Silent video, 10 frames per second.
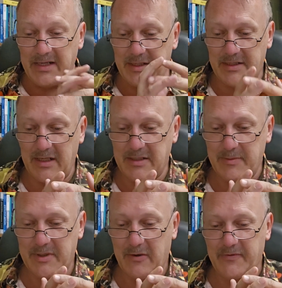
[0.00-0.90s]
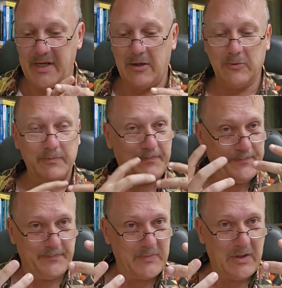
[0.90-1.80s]
as he sets himself down,
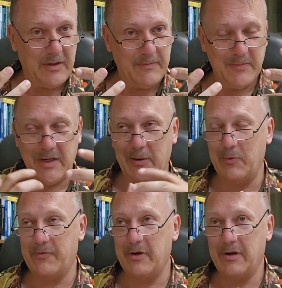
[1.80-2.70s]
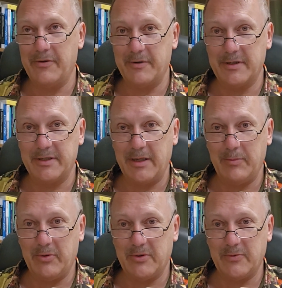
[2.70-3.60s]
okay, again, we've got other
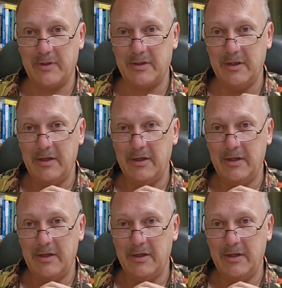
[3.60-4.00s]
examples where